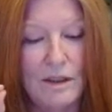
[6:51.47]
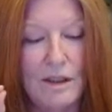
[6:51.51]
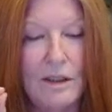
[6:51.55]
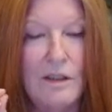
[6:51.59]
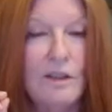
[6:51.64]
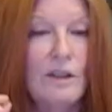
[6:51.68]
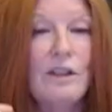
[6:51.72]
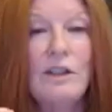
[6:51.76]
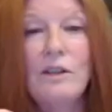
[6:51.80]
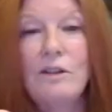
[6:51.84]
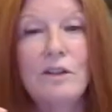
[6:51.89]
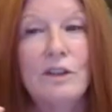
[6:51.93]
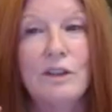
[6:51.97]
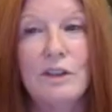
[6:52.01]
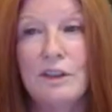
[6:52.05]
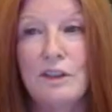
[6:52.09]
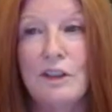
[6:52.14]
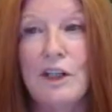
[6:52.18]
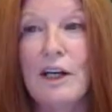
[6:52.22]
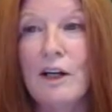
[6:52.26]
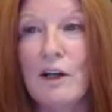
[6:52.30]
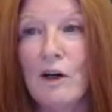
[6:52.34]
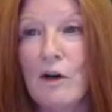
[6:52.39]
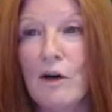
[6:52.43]
in the
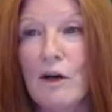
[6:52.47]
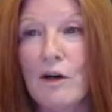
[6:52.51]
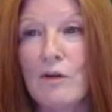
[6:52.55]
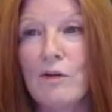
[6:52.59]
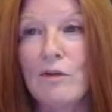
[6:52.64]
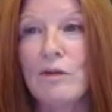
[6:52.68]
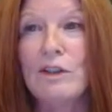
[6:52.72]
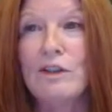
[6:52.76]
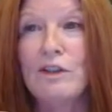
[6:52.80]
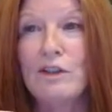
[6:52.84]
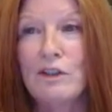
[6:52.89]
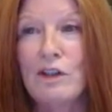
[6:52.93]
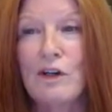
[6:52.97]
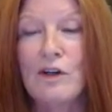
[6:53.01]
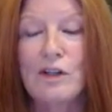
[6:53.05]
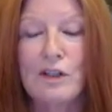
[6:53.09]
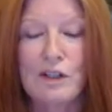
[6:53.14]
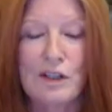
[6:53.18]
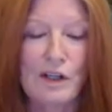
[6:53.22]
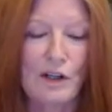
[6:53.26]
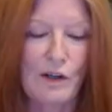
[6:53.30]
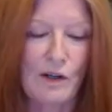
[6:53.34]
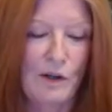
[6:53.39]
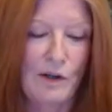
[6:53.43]
tarot, the star
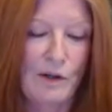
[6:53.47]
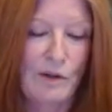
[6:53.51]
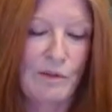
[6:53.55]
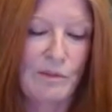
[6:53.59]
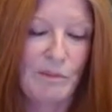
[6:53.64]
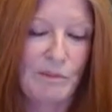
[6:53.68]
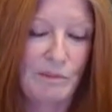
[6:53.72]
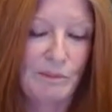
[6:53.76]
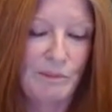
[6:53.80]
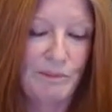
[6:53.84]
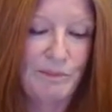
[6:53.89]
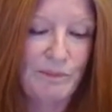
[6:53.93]
tarot,